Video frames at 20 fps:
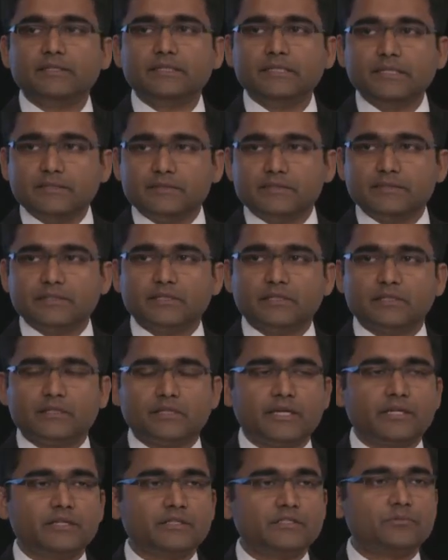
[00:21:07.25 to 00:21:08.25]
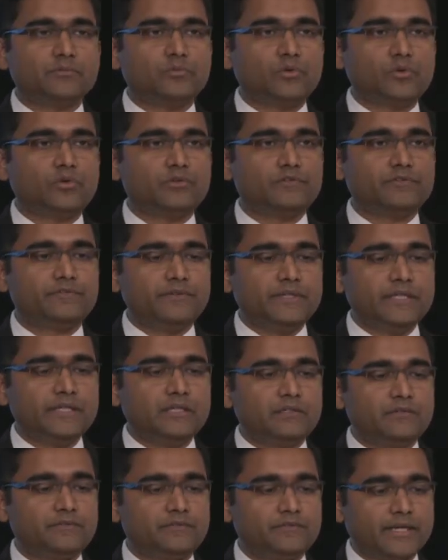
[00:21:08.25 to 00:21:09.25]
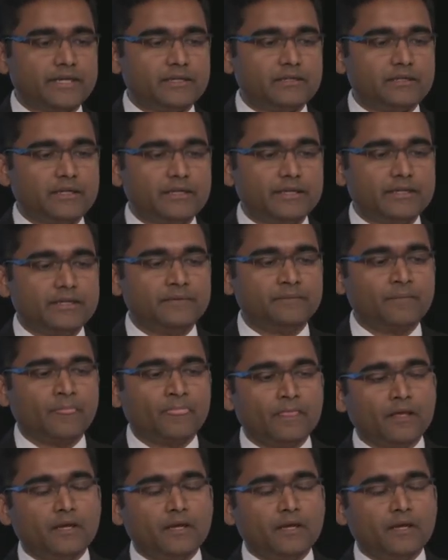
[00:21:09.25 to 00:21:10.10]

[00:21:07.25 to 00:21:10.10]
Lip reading: easier and is more field friendly.